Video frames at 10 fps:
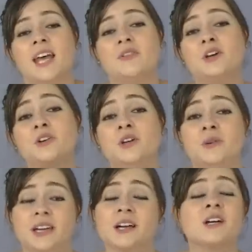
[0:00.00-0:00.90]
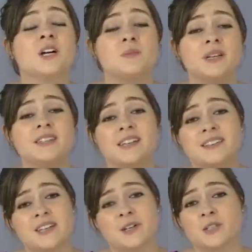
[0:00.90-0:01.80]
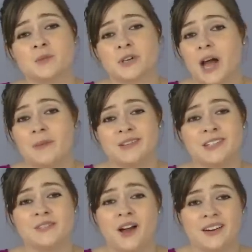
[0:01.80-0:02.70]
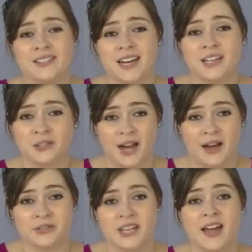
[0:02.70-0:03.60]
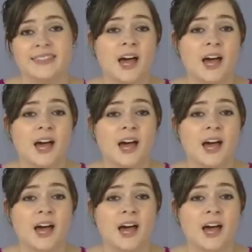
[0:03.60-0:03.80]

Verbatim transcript: If you're new here, please consider subscribing to Divine Design Crafts.